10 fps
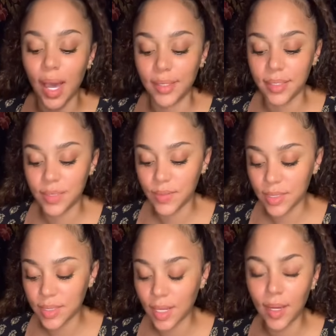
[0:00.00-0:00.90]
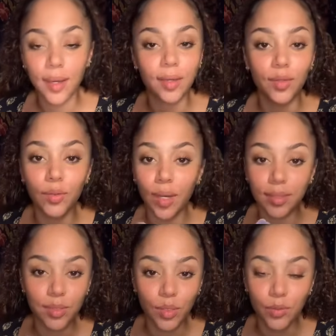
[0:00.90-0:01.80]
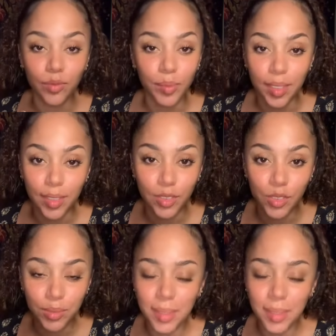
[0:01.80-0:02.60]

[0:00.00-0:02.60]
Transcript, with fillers: just feels like you got served, bitch.